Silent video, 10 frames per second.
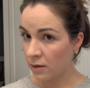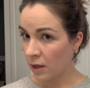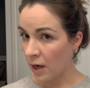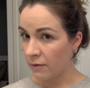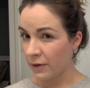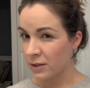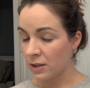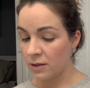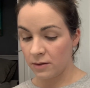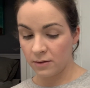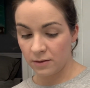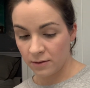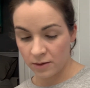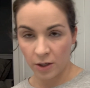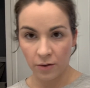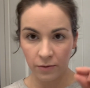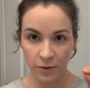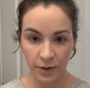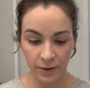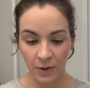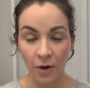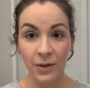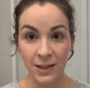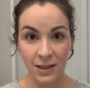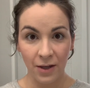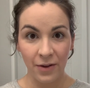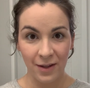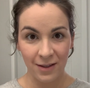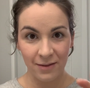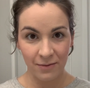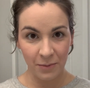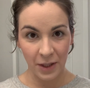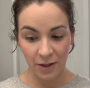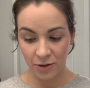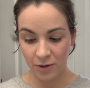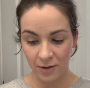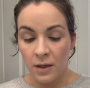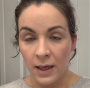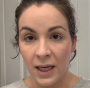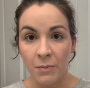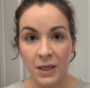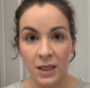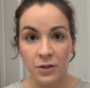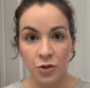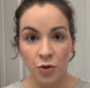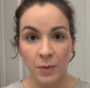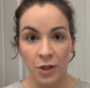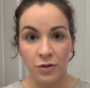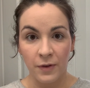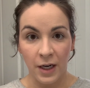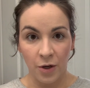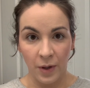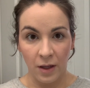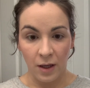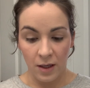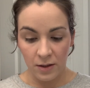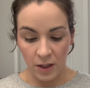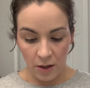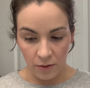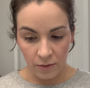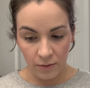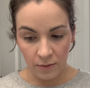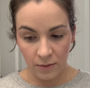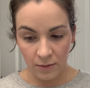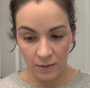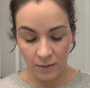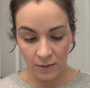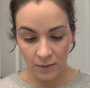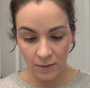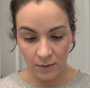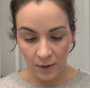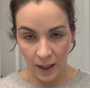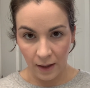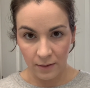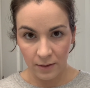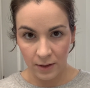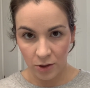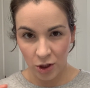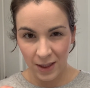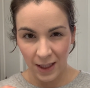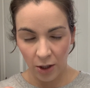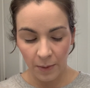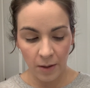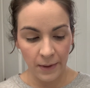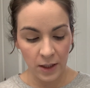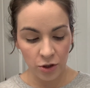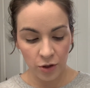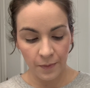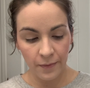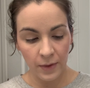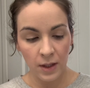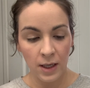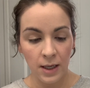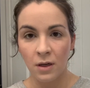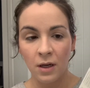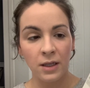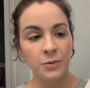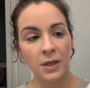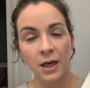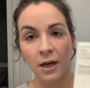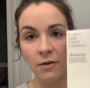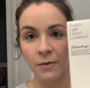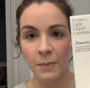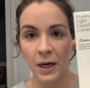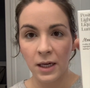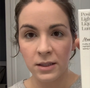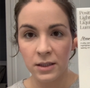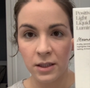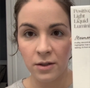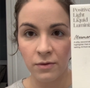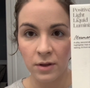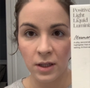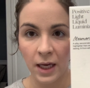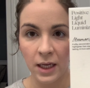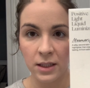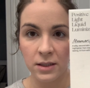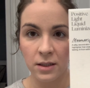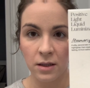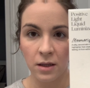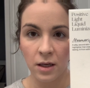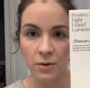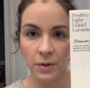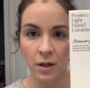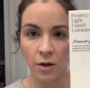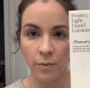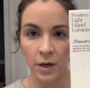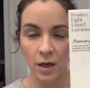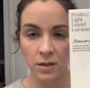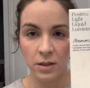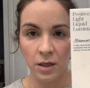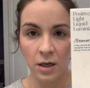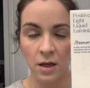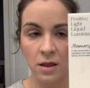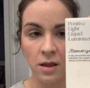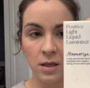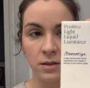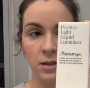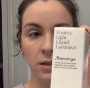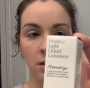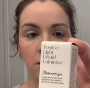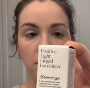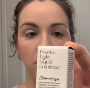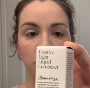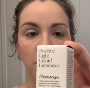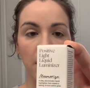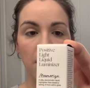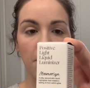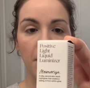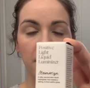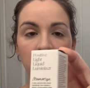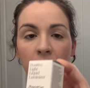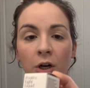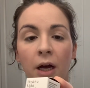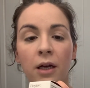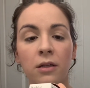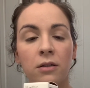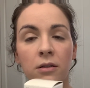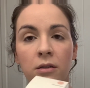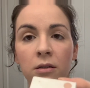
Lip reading: Kind of fixed it. So go easy on the blush. It can be too much very quickly. So yeah, just a little bit of blush. Next we have Positive Light Liquid Luminizer, and this is in the shade Mesmerize.